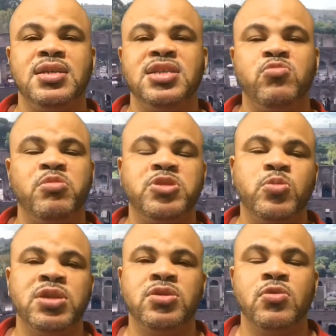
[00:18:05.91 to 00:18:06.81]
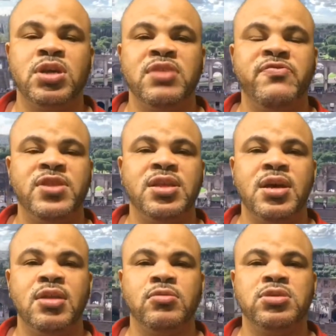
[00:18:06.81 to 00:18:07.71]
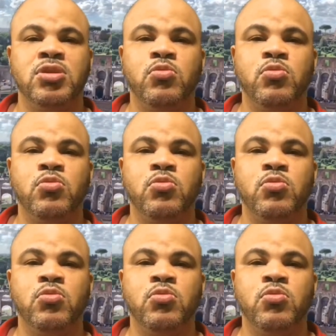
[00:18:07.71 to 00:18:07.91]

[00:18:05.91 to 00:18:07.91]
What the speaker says: is anywhere between $30 and $50.